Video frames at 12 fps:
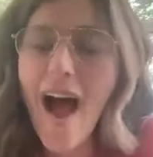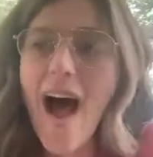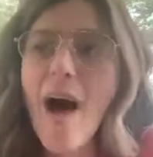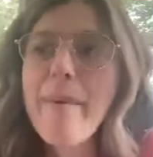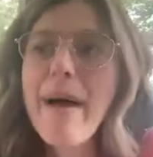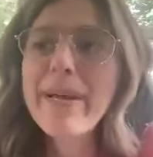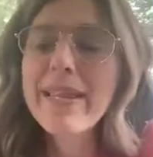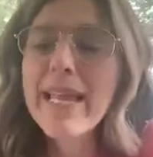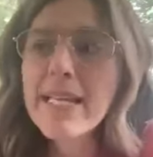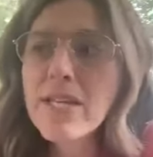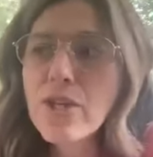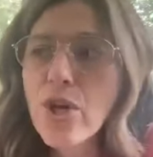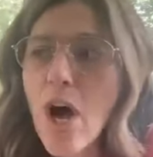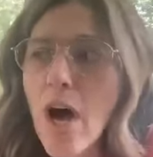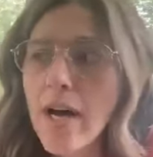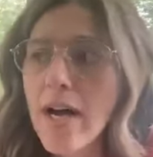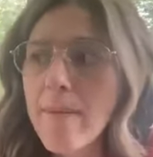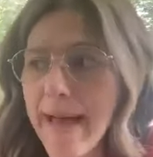But let's
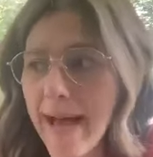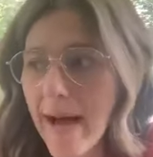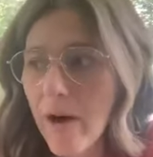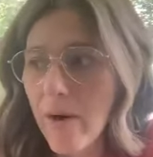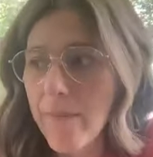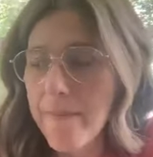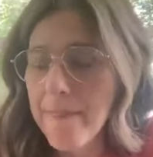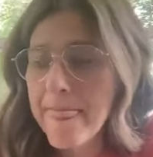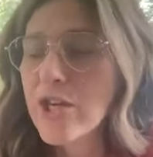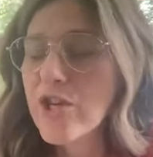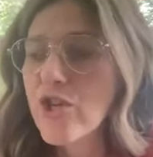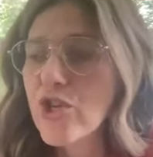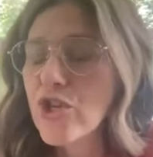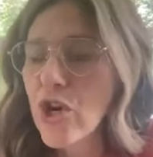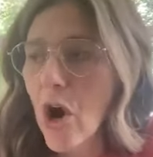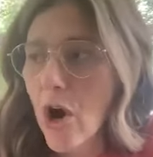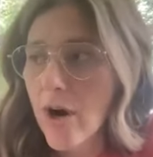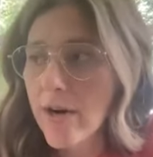talk about the
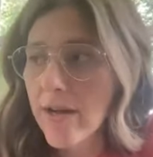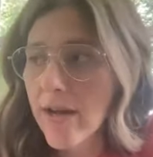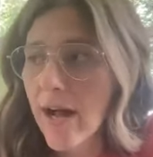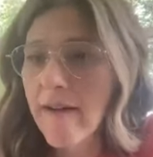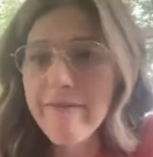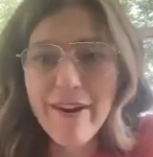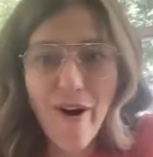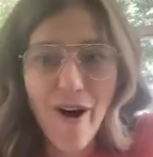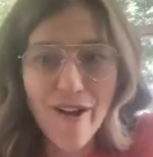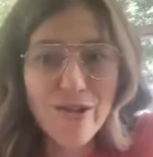start of it all.